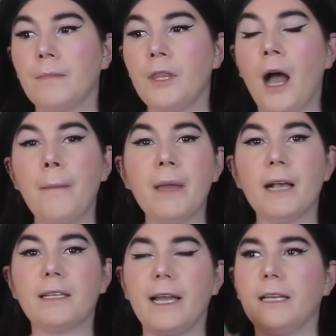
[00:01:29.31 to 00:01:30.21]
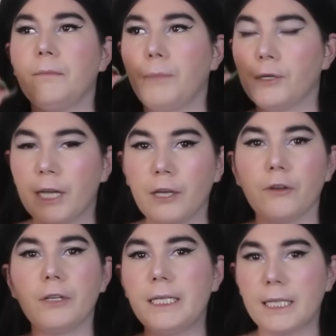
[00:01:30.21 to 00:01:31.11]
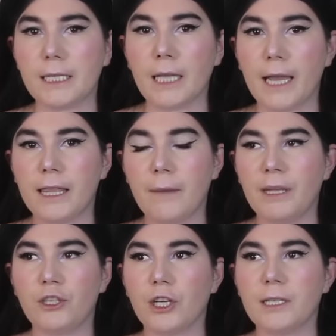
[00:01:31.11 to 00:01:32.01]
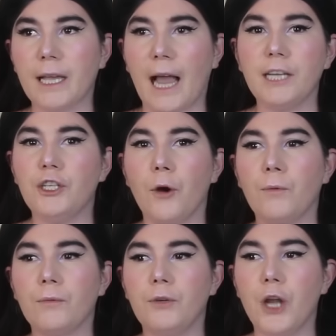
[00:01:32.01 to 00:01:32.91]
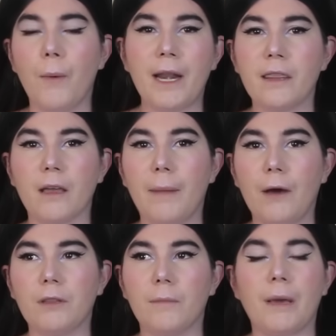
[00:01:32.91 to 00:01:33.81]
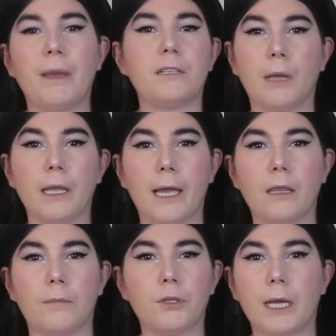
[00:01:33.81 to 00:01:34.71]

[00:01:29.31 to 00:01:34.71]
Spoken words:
Not because I particularly dislike them, it's just like I don't know anything about them that makes me like them.